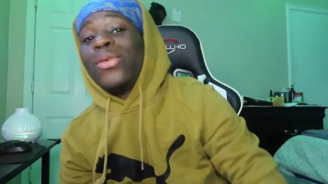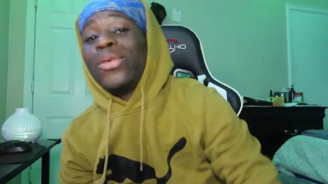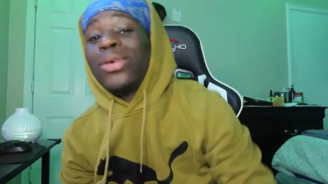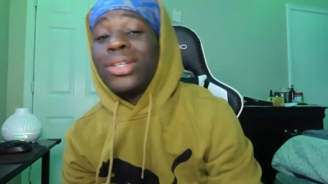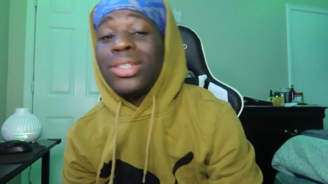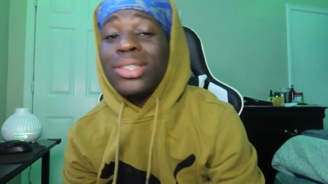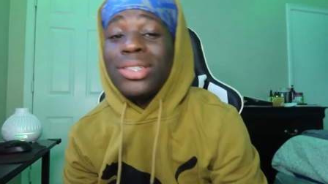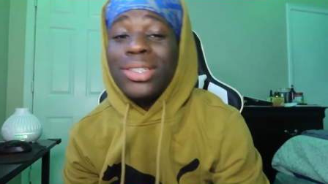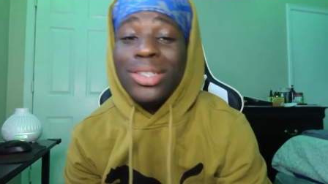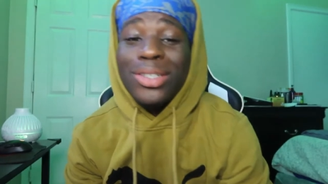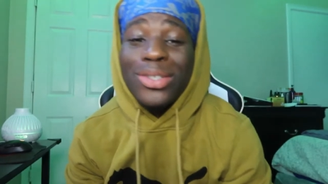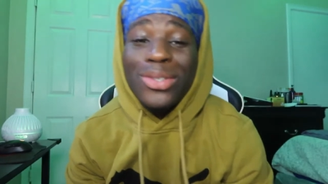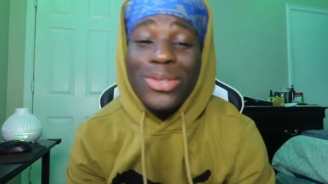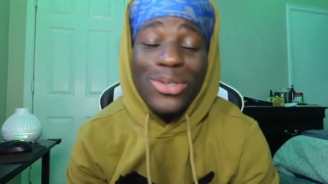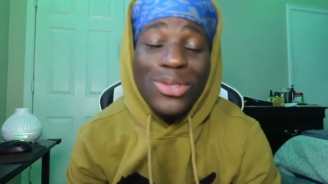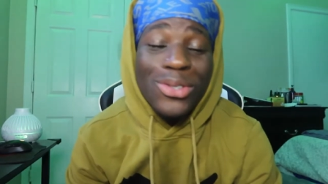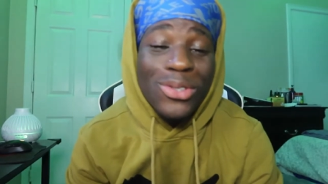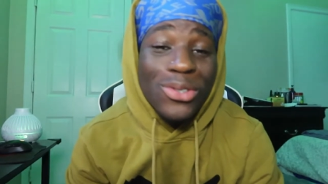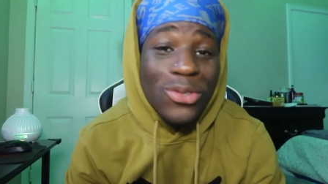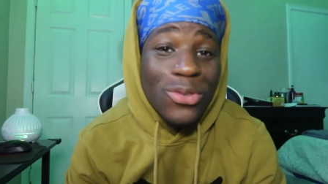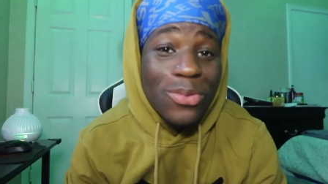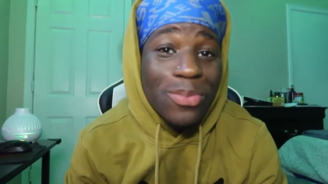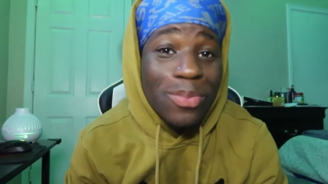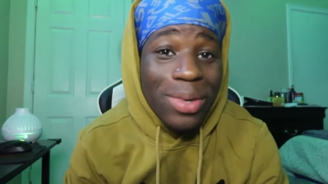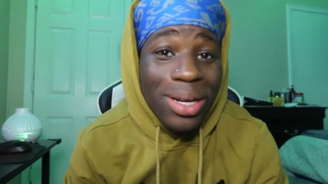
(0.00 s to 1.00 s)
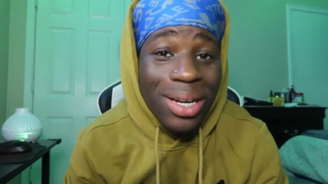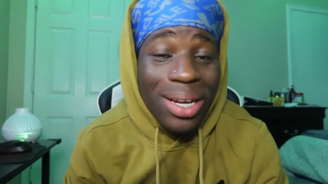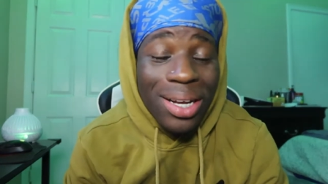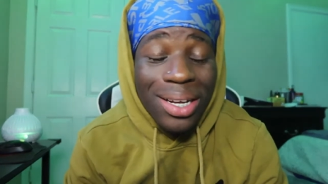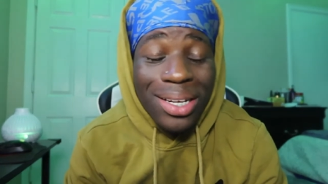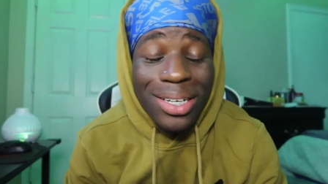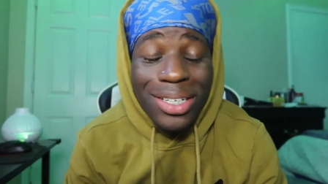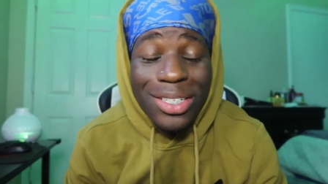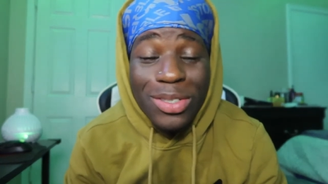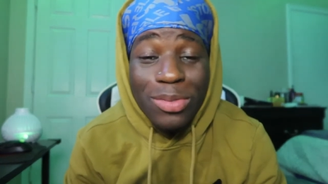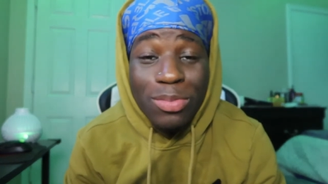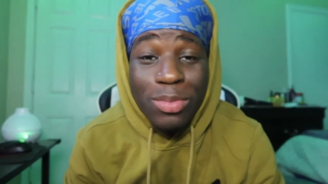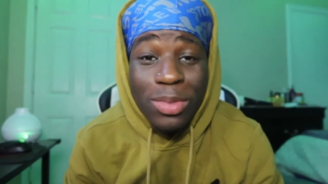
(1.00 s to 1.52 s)
What is up YouTube man,
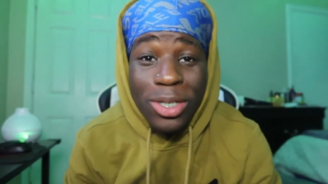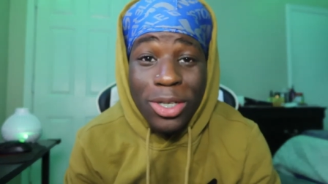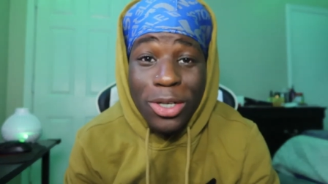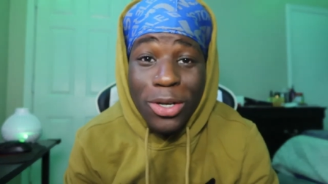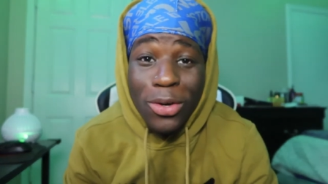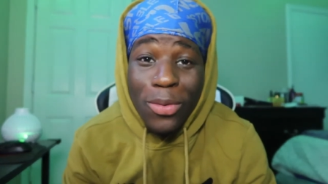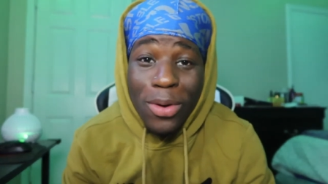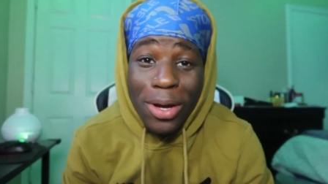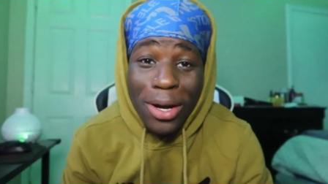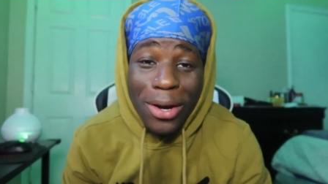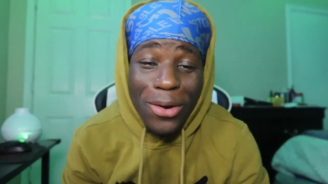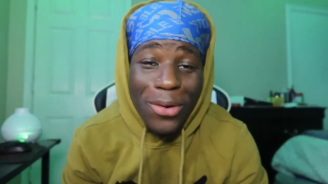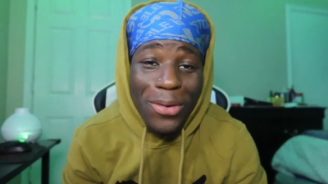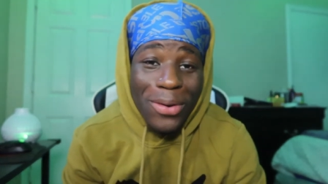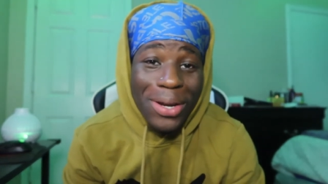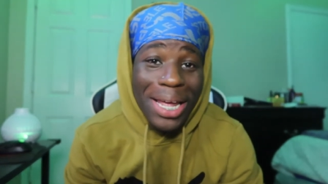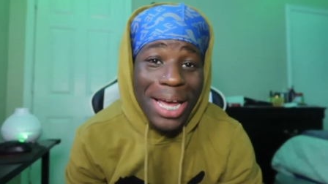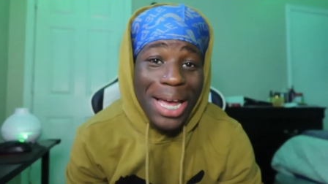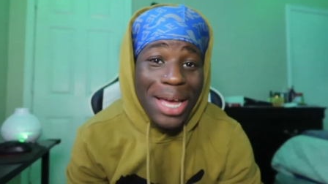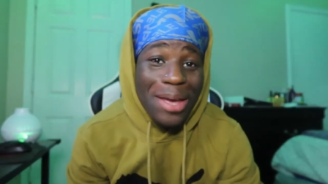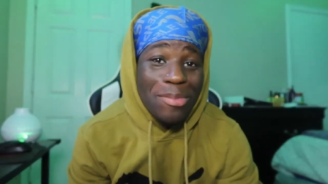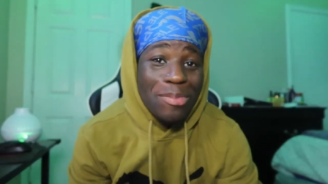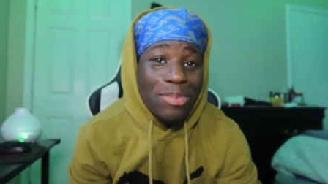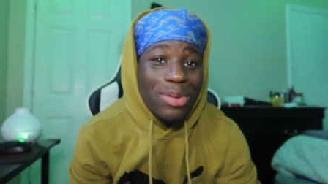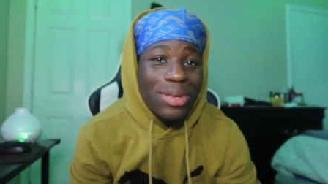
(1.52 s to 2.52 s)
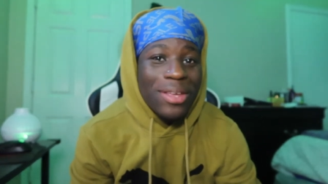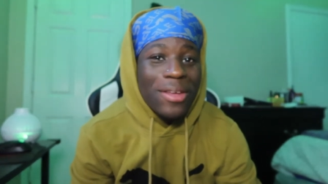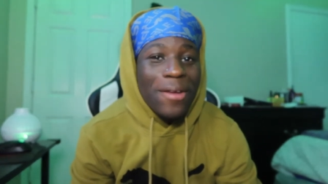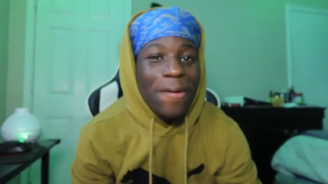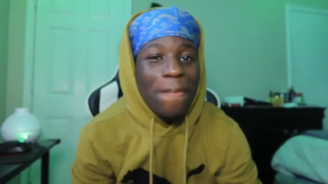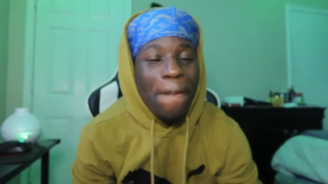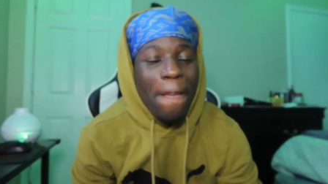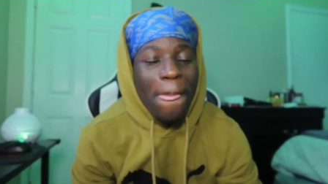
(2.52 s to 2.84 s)
it's me, your one and only AP